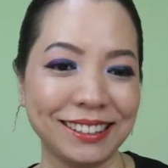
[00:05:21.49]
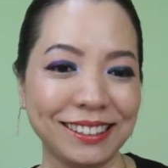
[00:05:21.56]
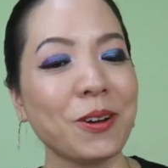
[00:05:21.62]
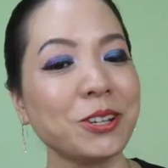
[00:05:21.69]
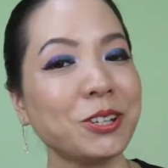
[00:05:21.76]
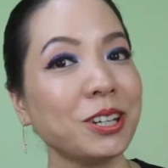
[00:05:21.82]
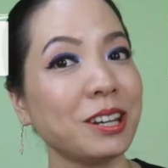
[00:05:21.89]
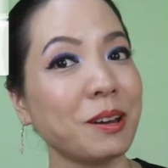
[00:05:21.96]

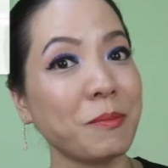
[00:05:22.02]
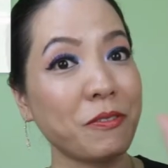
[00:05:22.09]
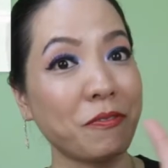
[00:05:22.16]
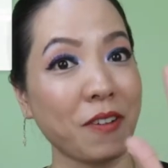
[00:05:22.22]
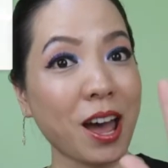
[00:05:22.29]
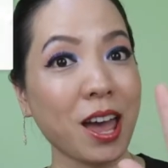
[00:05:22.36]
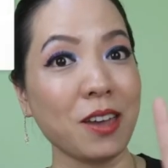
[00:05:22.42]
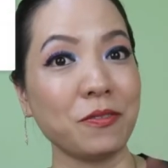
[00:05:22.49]
Question number
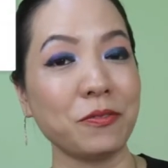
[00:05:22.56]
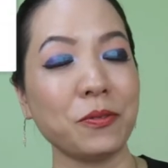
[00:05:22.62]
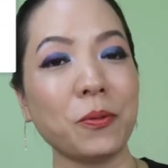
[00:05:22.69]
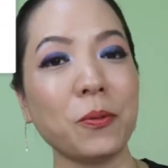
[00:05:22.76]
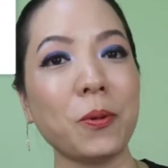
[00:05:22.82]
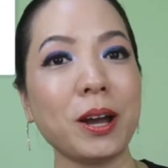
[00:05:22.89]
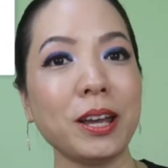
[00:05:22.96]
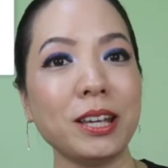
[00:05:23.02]

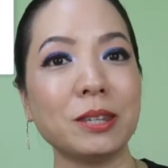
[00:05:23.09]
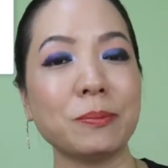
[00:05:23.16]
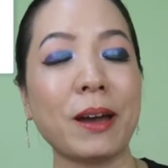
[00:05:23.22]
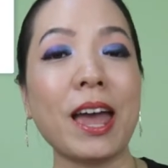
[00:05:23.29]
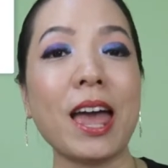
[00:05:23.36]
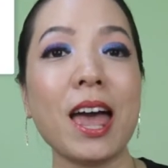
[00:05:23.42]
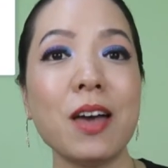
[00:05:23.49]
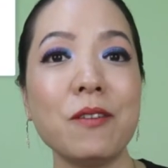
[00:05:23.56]
5. What is my
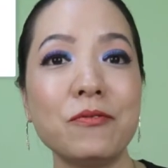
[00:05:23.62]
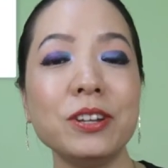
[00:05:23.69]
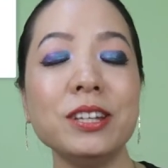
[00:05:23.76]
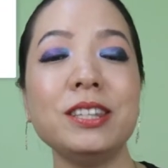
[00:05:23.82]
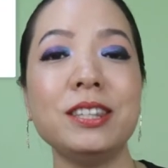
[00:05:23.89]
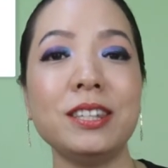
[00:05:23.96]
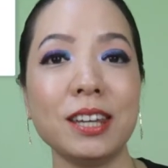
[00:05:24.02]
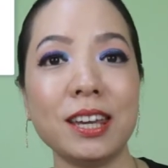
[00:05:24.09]

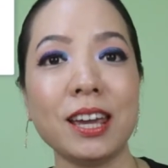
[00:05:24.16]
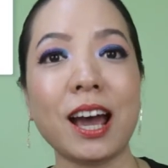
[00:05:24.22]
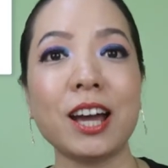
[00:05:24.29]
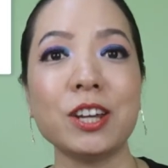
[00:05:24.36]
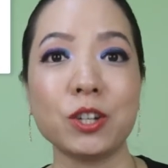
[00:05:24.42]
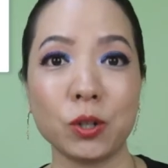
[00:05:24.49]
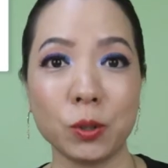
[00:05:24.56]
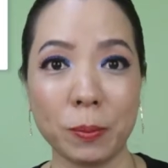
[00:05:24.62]
everyday
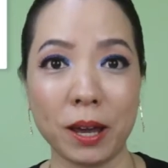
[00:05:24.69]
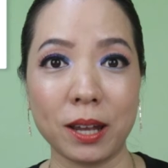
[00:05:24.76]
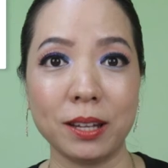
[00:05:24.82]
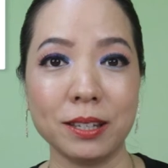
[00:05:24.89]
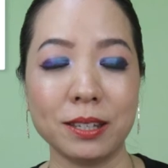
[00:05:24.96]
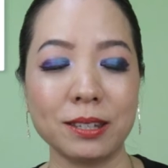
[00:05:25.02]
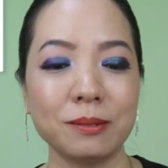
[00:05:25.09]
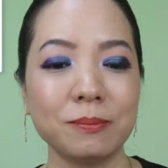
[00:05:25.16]
eyeshadow
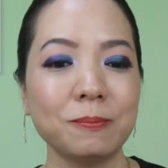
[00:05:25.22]
palettes?